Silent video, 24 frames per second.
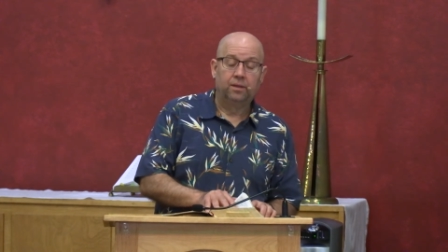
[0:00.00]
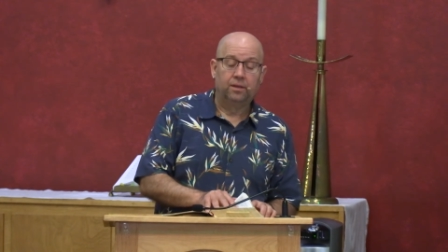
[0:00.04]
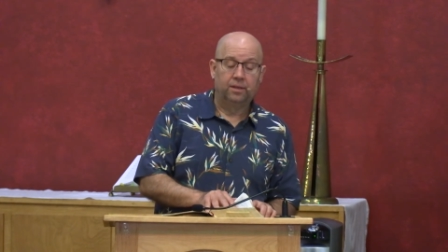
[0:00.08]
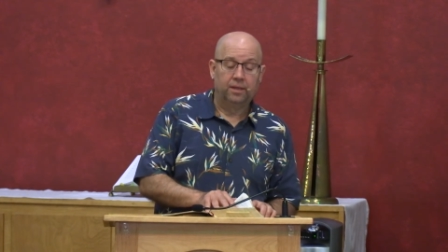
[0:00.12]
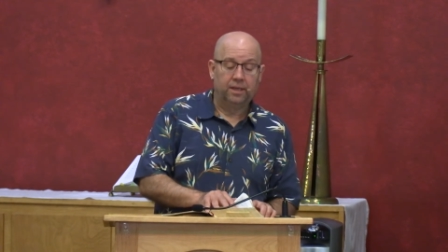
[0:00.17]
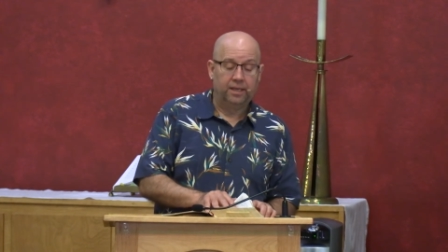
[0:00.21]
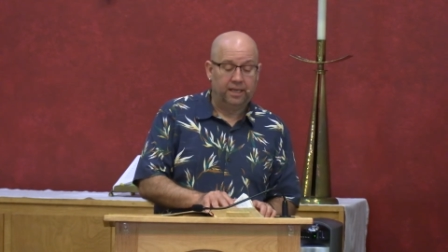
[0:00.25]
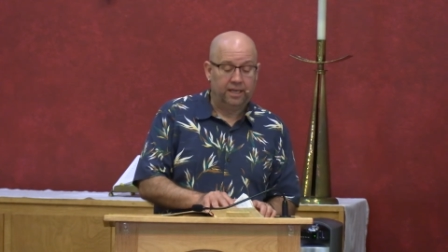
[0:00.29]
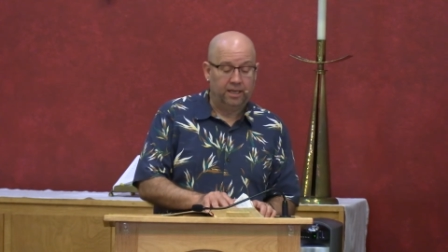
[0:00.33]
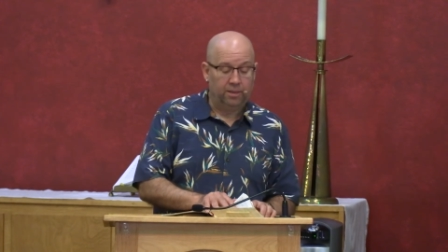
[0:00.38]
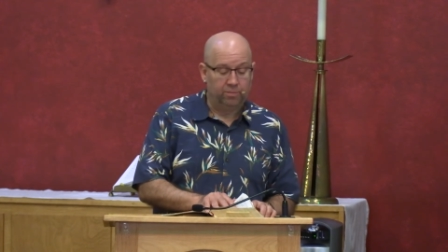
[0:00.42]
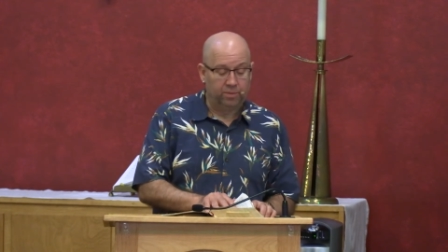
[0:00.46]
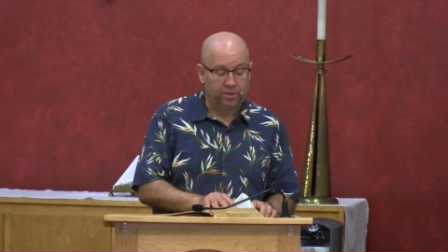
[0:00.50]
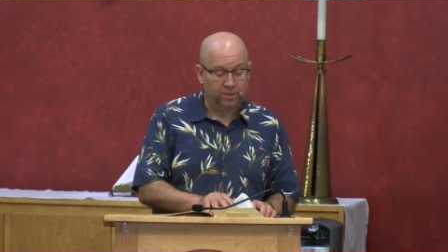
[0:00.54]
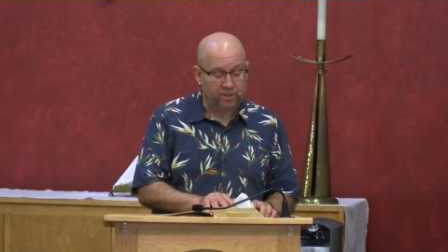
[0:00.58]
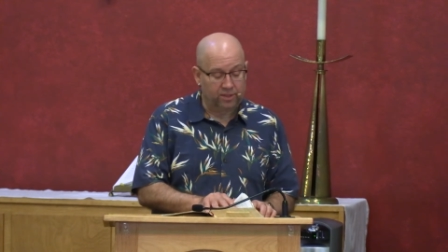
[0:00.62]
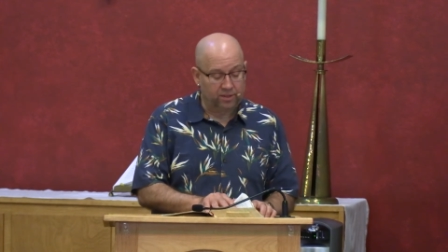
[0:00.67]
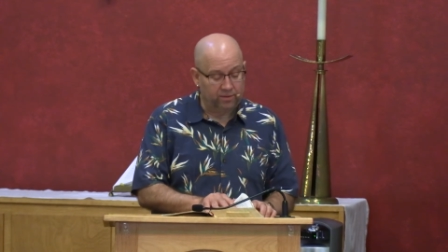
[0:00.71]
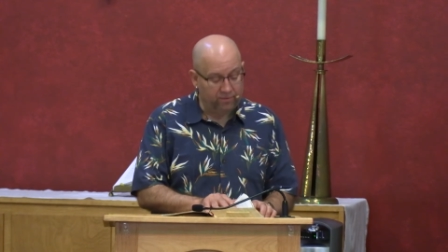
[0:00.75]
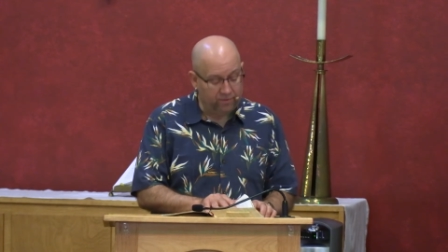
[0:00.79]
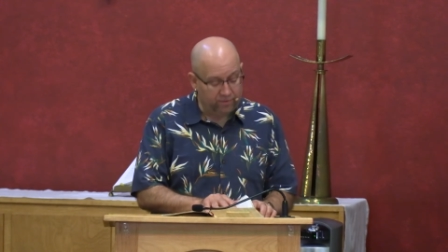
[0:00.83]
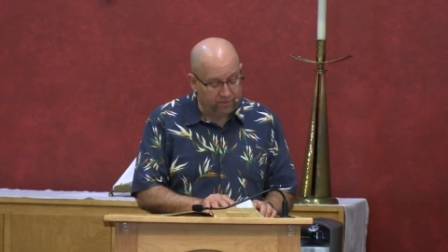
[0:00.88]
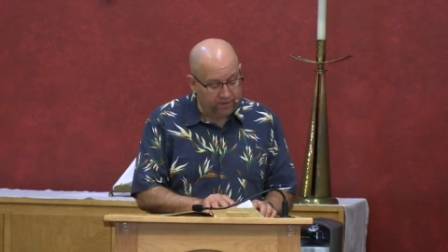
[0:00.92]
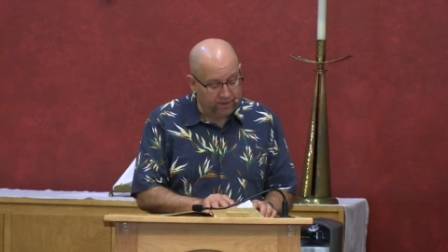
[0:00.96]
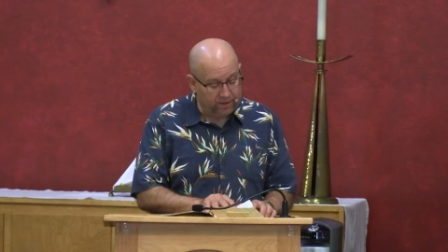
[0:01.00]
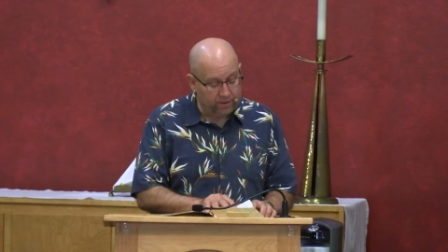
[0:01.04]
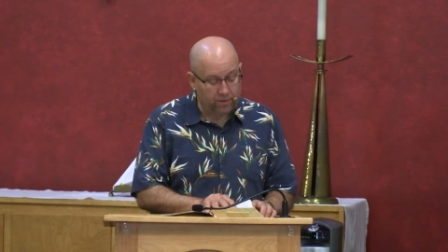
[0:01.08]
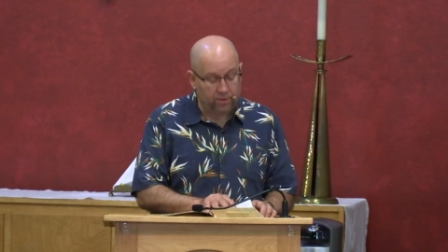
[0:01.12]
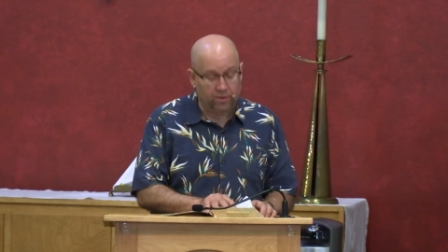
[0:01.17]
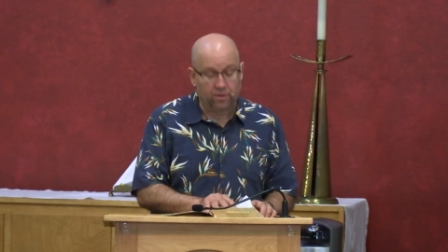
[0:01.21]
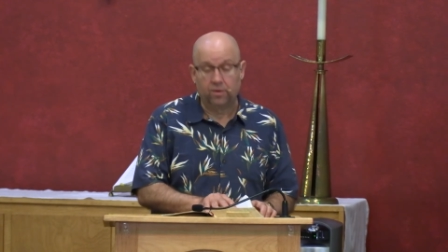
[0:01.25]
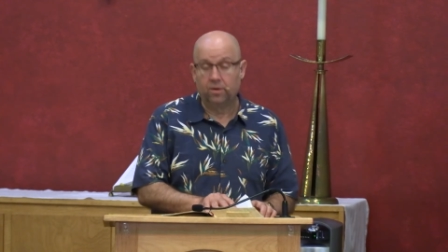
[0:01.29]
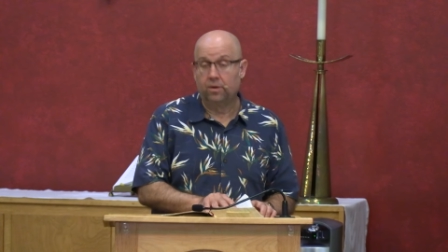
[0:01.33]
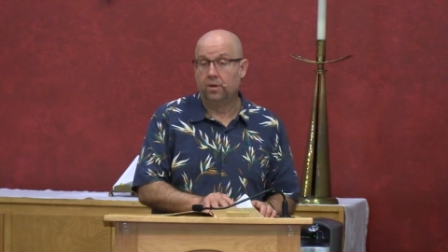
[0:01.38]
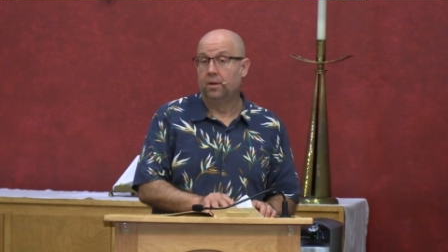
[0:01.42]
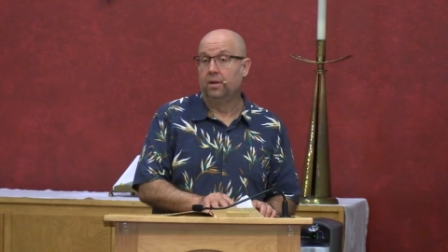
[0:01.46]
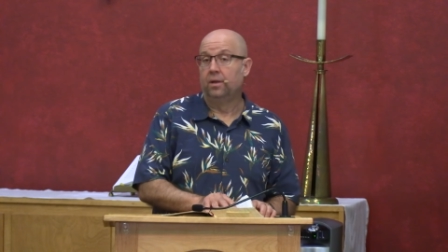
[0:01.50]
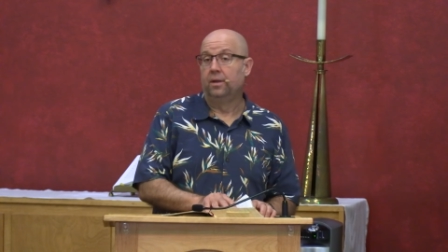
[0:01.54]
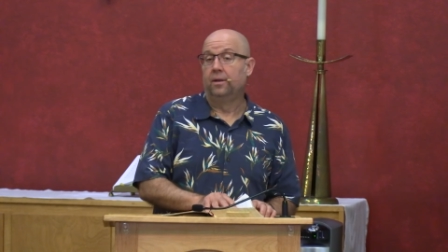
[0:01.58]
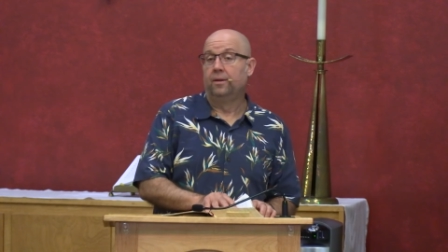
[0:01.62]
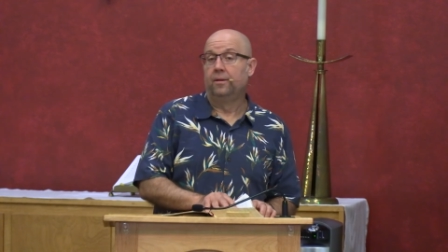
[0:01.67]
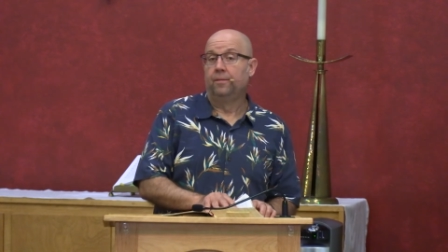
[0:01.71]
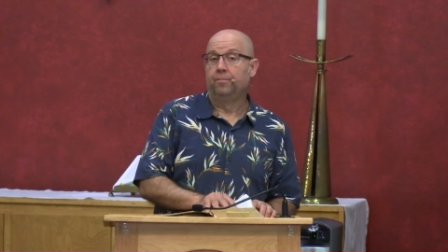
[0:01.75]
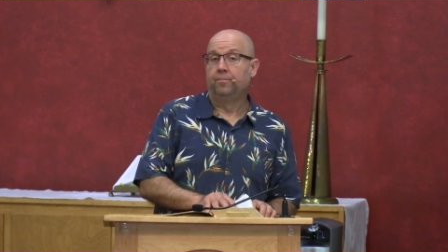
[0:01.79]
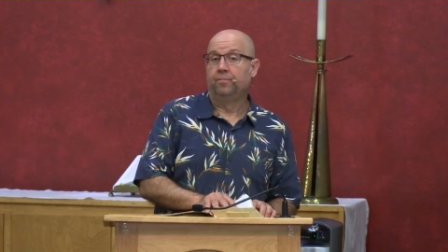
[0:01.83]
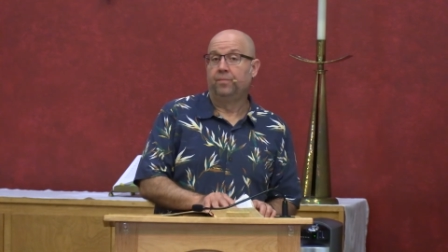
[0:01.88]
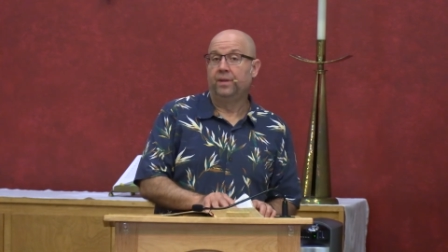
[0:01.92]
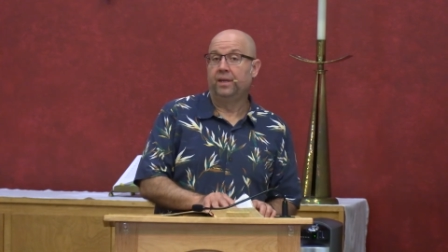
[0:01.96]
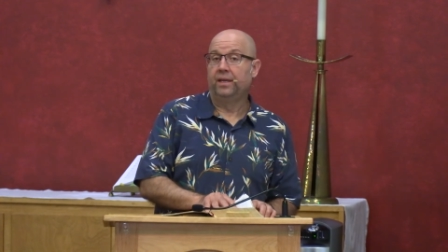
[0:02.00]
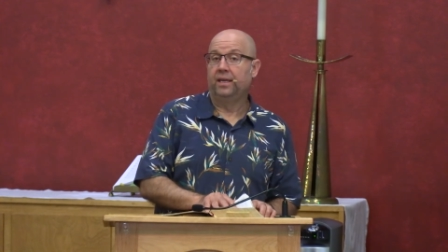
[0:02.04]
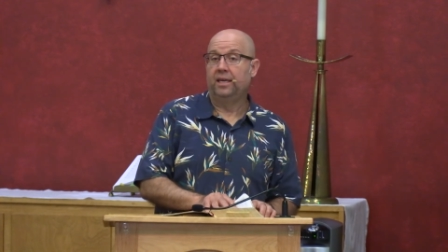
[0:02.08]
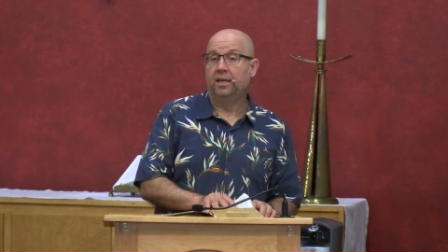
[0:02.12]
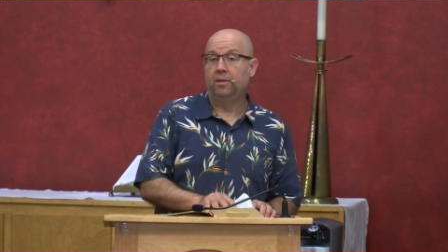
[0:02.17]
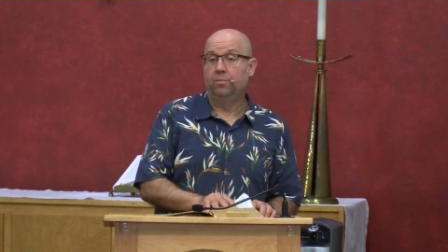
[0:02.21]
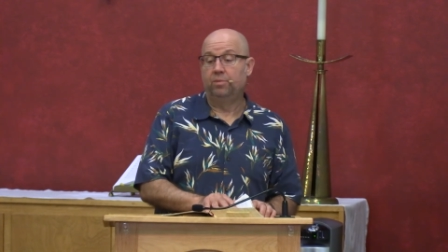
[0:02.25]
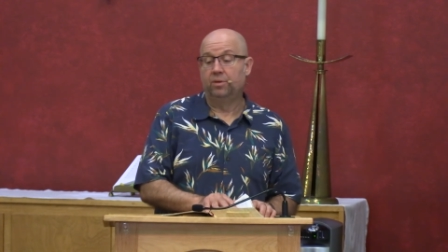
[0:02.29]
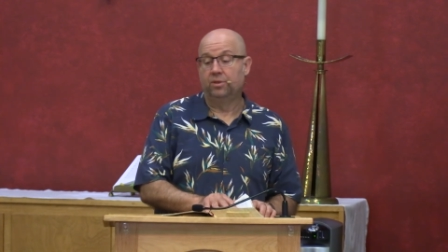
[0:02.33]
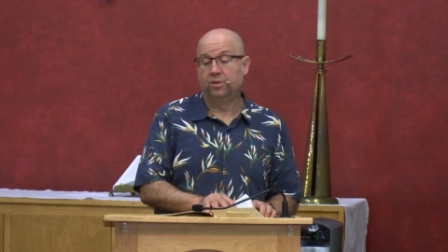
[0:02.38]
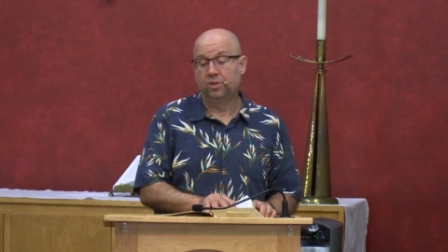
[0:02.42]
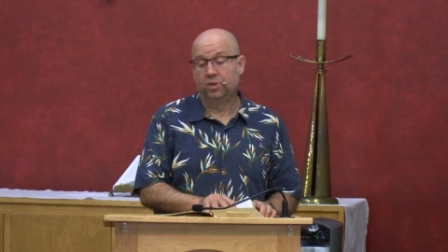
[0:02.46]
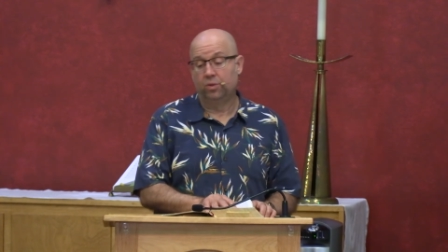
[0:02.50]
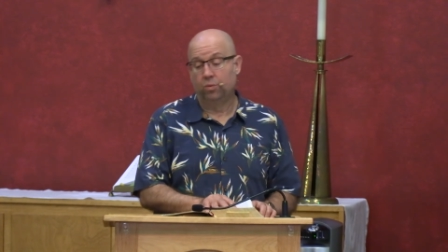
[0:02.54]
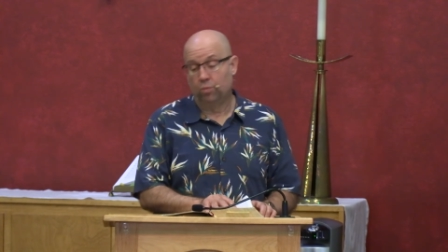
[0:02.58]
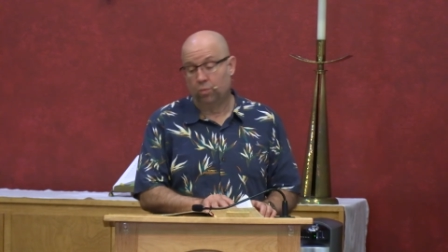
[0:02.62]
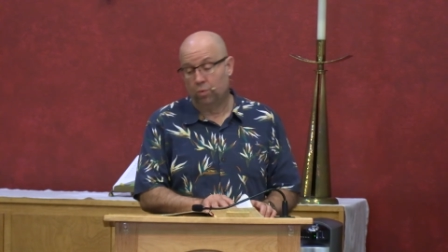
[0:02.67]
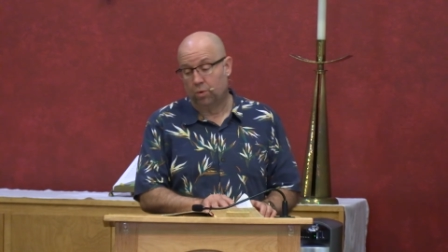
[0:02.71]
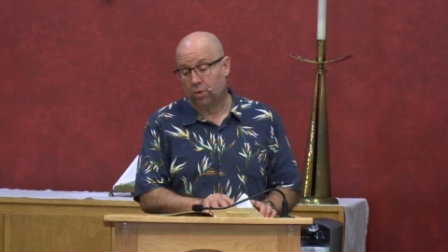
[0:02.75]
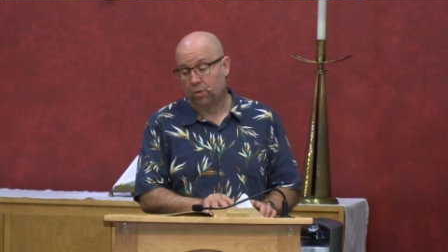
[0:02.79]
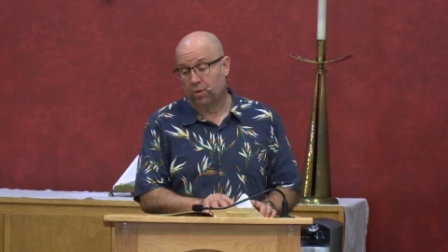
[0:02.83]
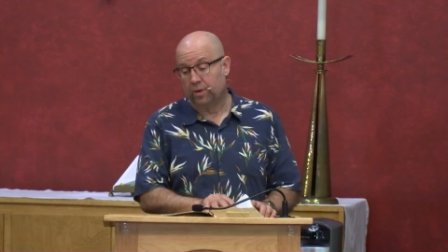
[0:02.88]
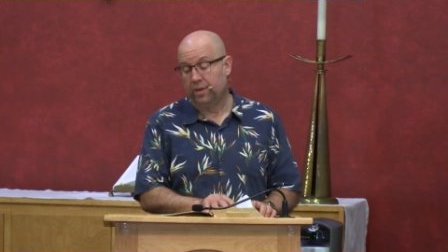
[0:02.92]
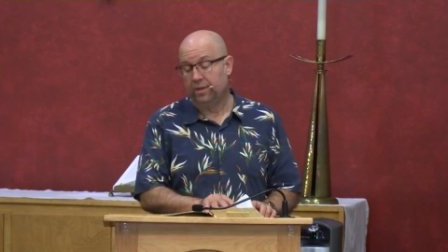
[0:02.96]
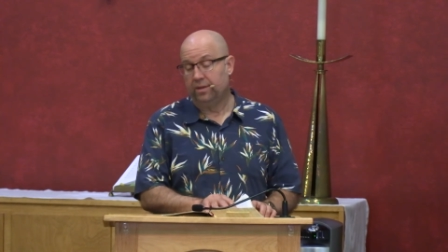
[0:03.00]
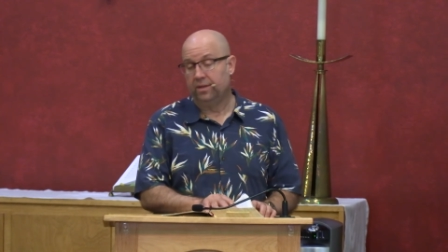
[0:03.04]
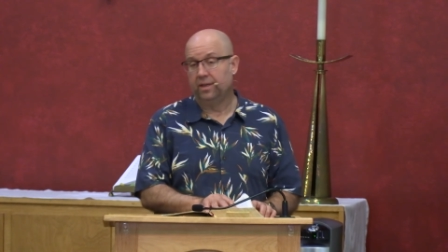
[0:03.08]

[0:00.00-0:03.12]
that keep us in fear, that keep us in worry,